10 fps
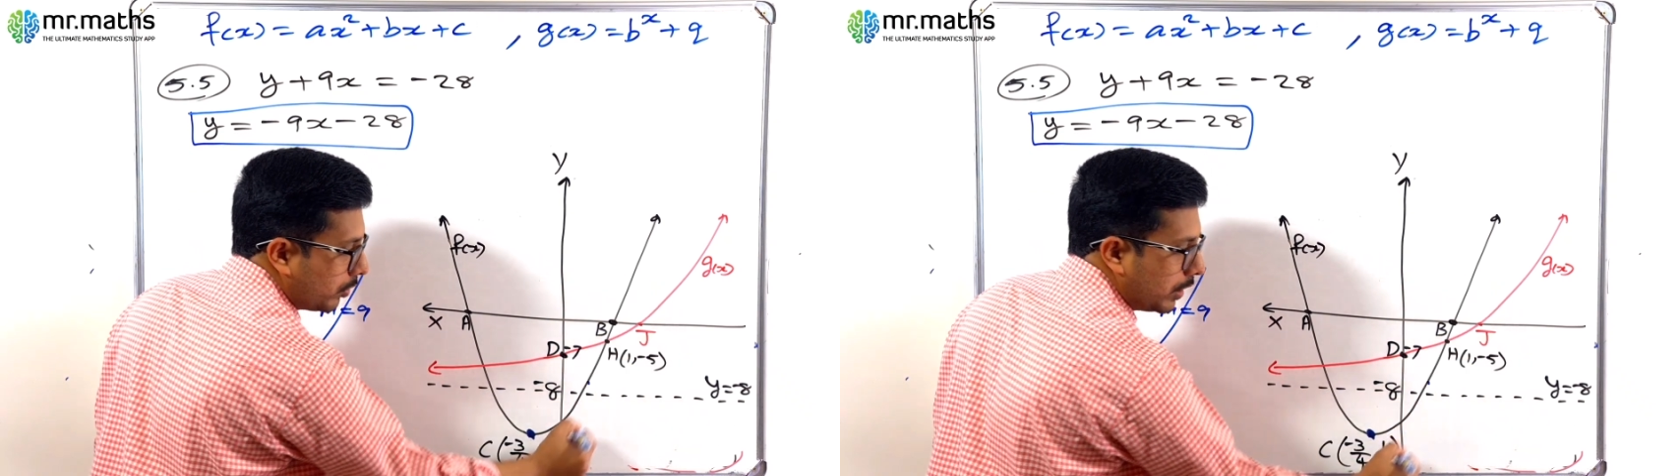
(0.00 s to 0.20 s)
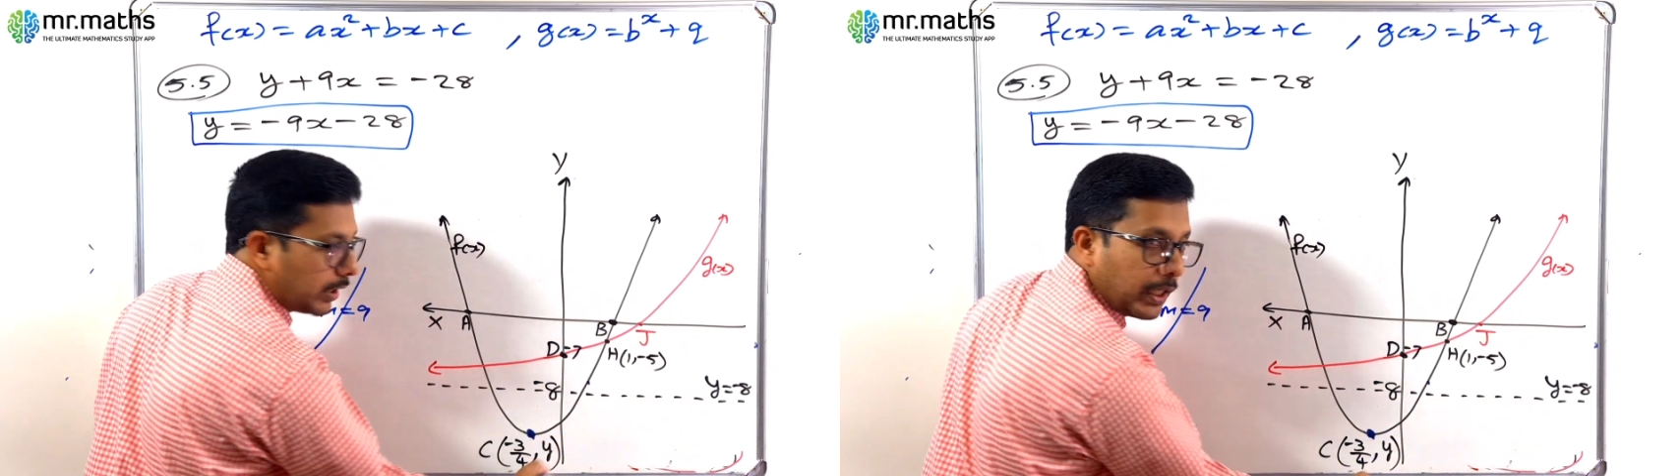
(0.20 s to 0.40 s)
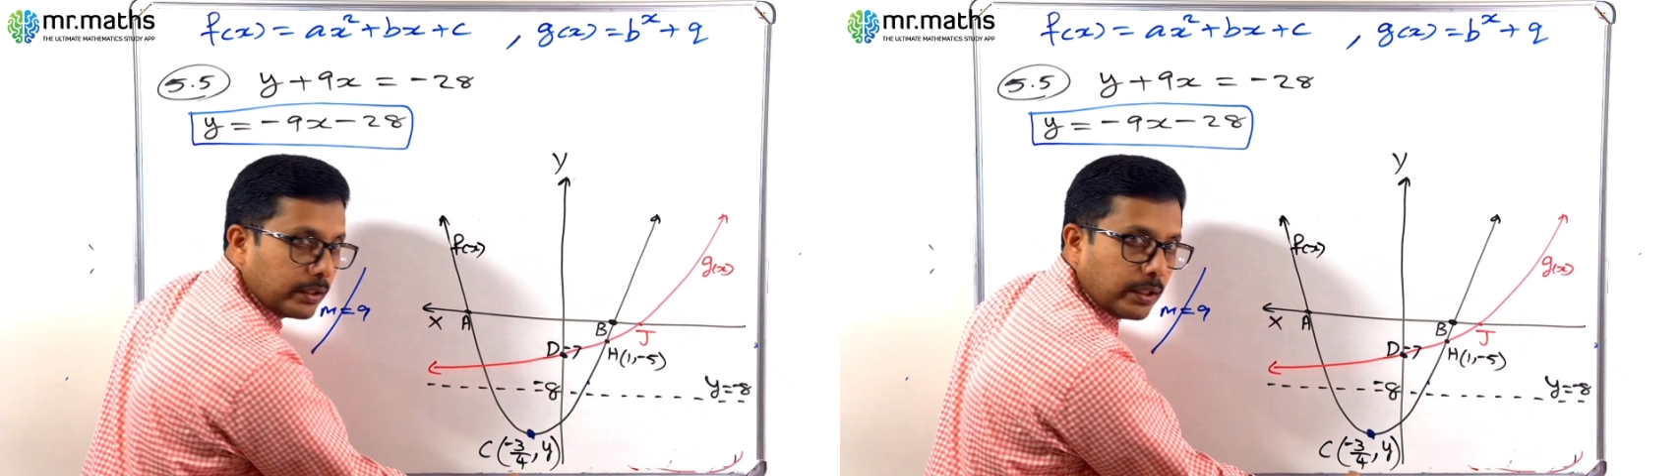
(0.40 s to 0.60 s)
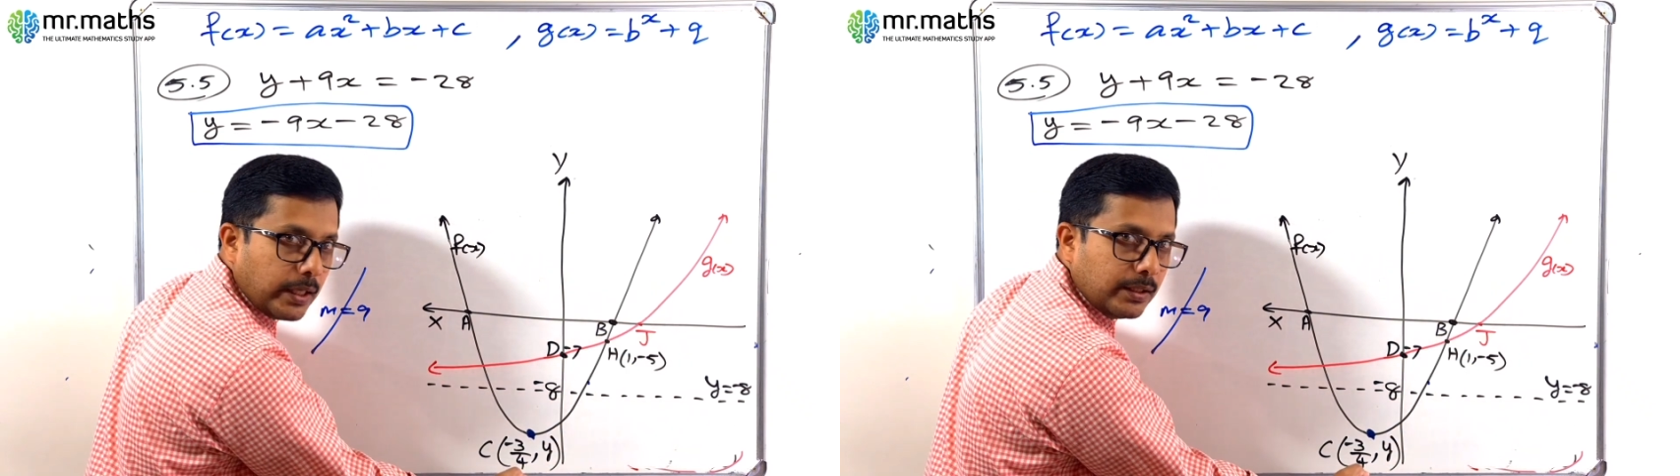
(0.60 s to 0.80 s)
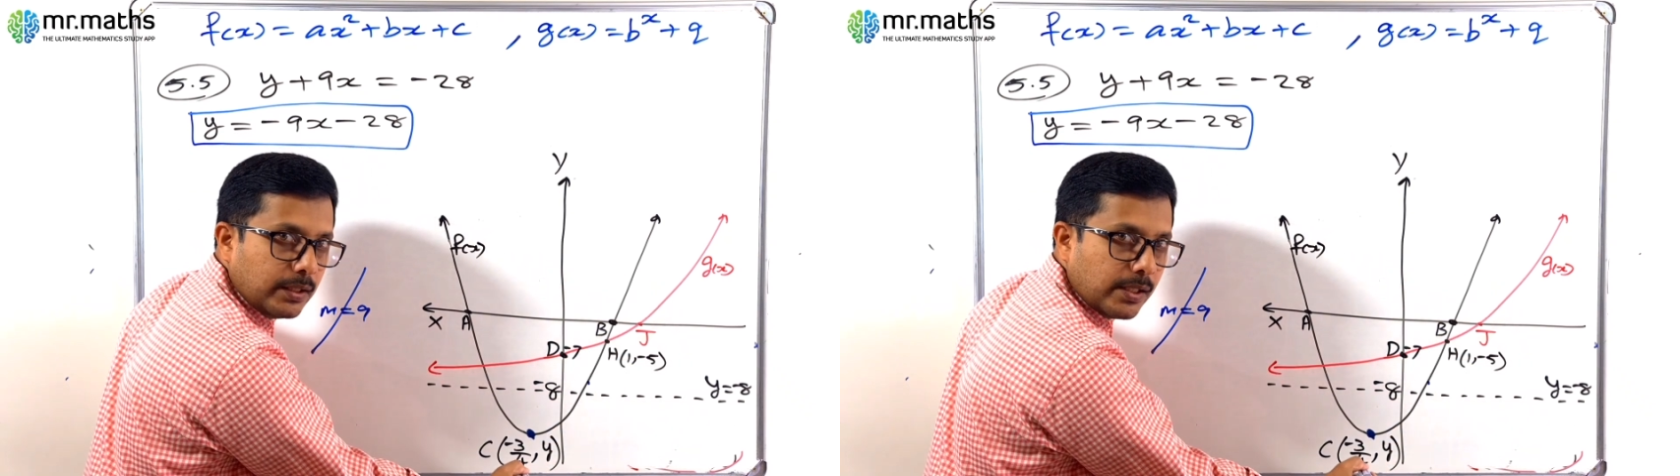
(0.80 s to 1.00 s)
the tangent
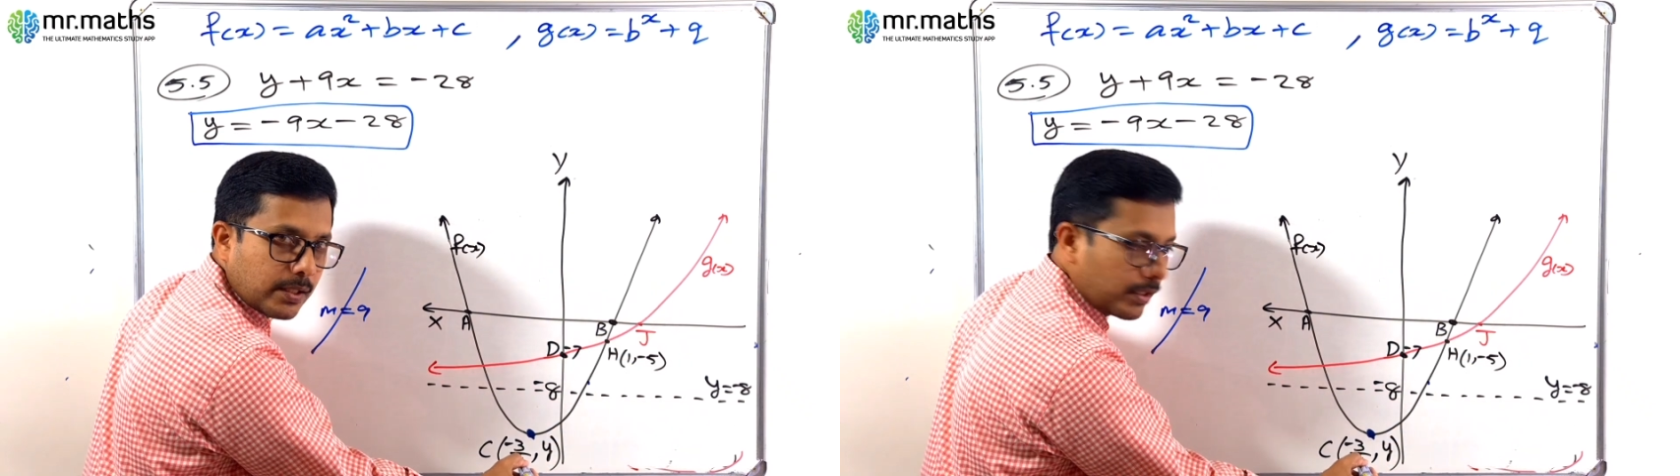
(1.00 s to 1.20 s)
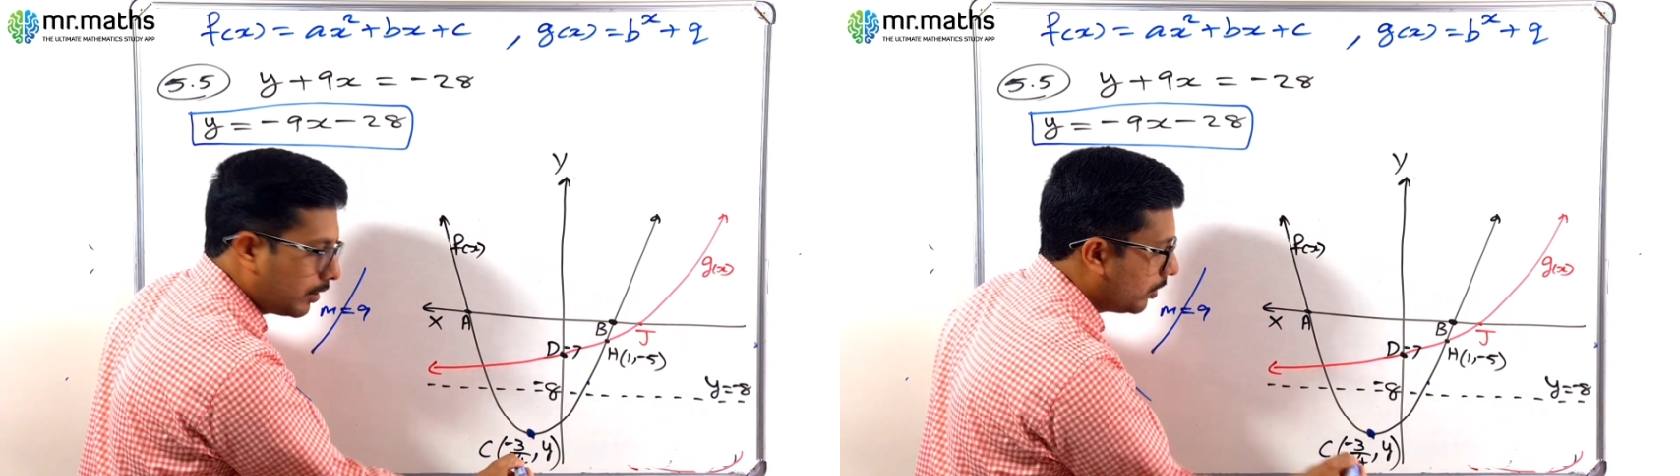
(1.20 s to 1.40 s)
like this.